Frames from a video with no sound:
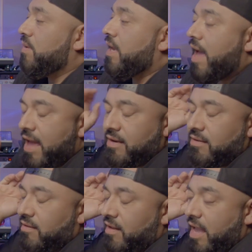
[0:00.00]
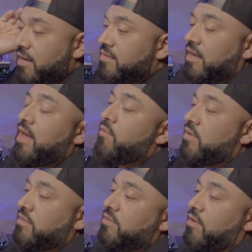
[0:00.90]
beyond anything I
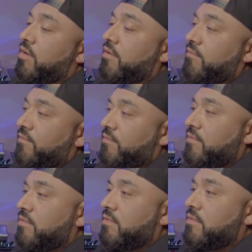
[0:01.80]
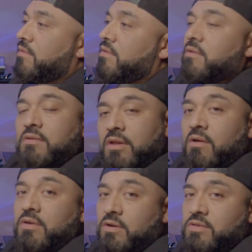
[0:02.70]
would have thought of,
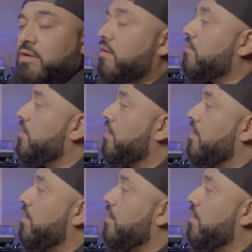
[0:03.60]
years ago.